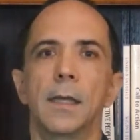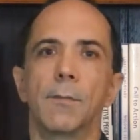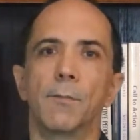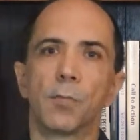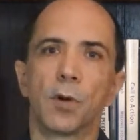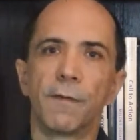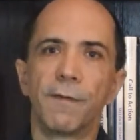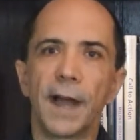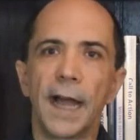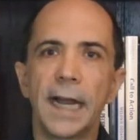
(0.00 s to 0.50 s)

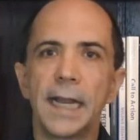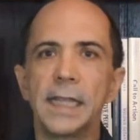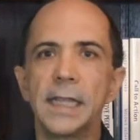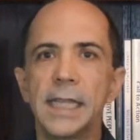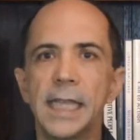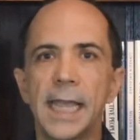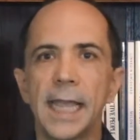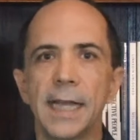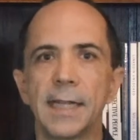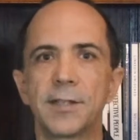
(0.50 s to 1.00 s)
Providing
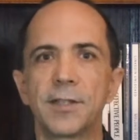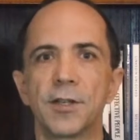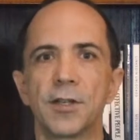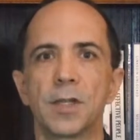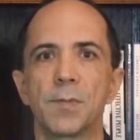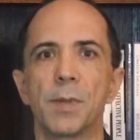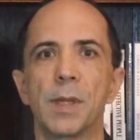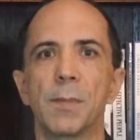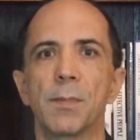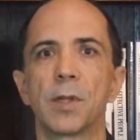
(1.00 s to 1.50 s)
the
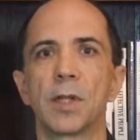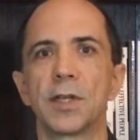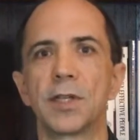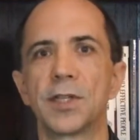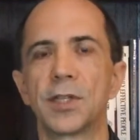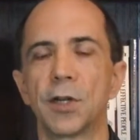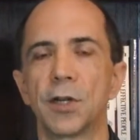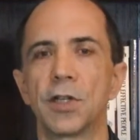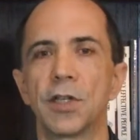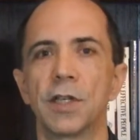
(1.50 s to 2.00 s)
answers people are
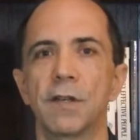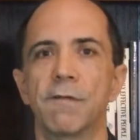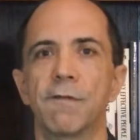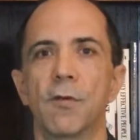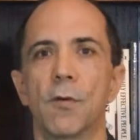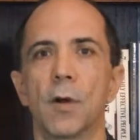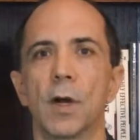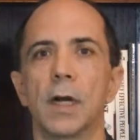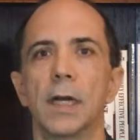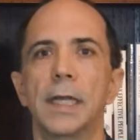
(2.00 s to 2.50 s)
searching
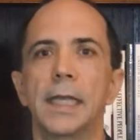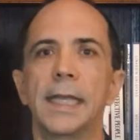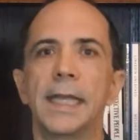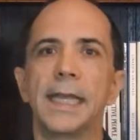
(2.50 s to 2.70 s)
for